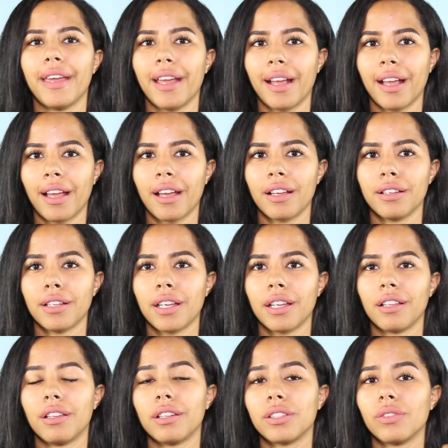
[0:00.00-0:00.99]
hand,
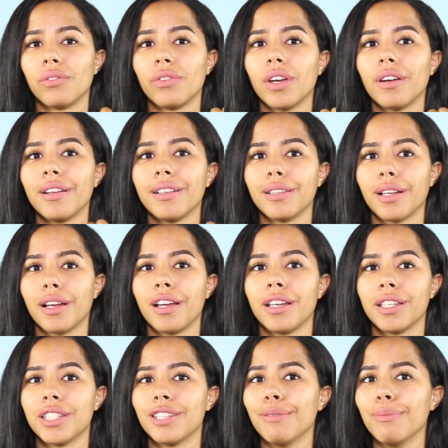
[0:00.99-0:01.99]
it looked very
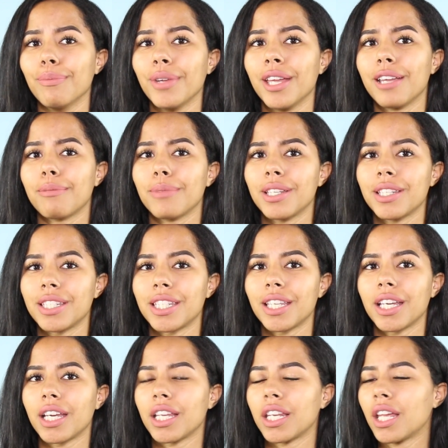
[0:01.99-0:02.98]
nice and
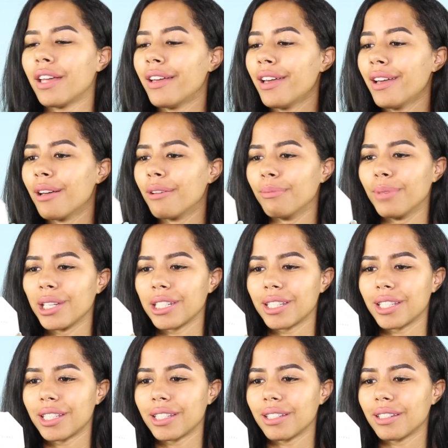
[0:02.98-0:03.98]
pigmented, but
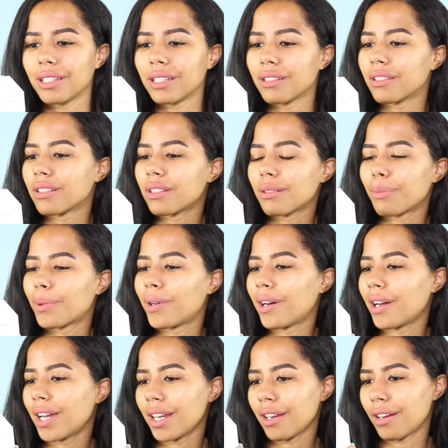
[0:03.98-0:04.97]

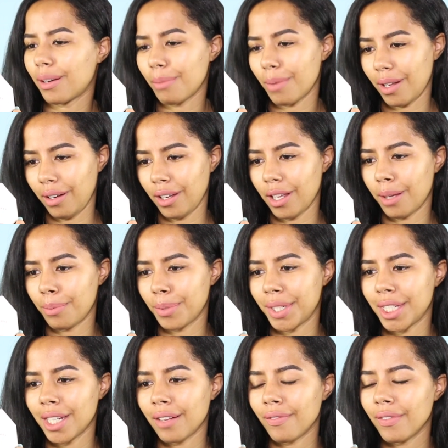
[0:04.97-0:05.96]
applying it on my
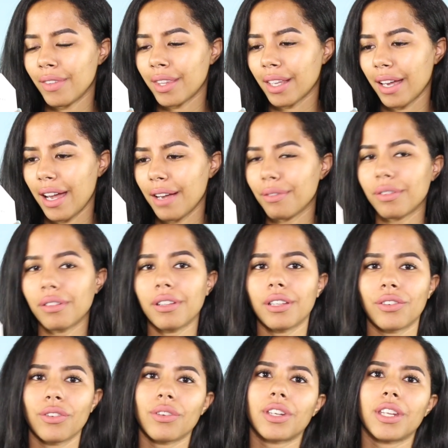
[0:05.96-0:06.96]
lips, I really
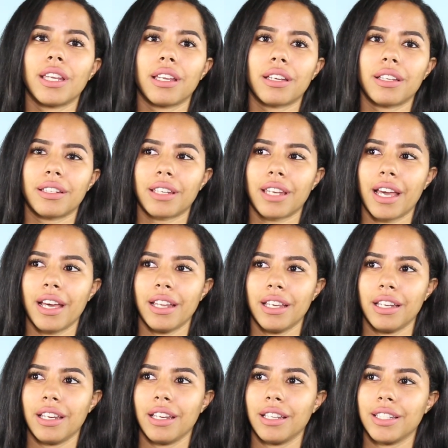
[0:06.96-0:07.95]
do think that
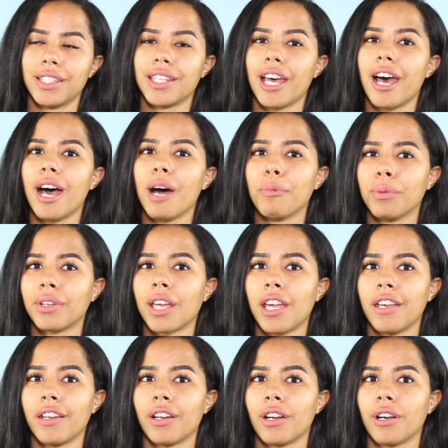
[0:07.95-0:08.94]
it is the
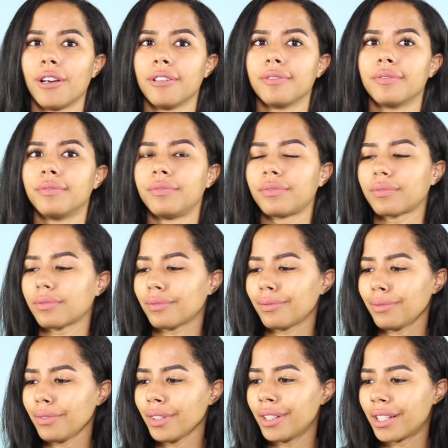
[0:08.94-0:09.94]
applicator,
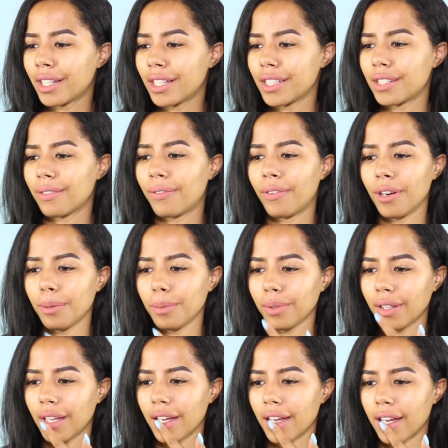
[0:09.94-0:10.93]
because the
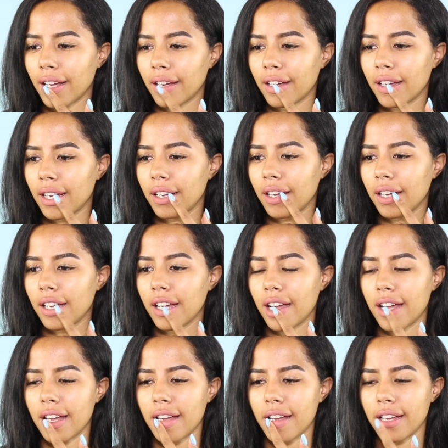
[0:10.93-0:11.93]
formula
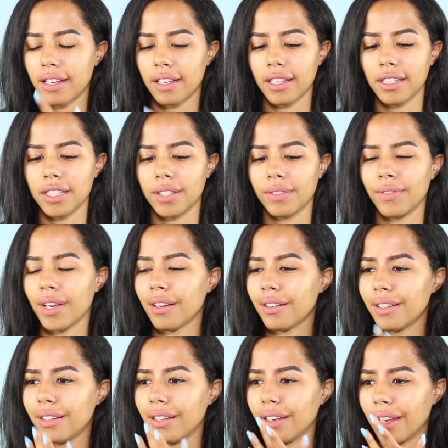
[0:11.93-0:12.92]
is
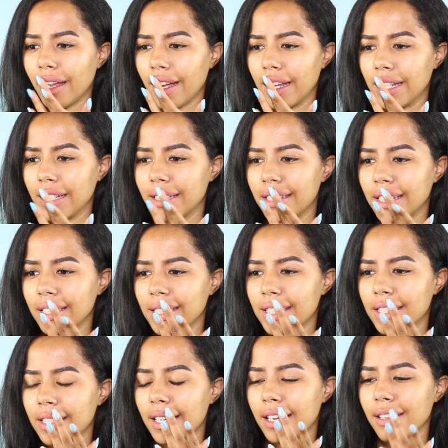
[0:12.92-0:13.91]
very nice.
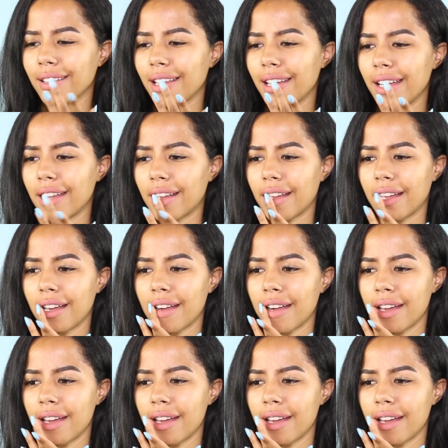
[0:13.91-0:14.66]
It's not like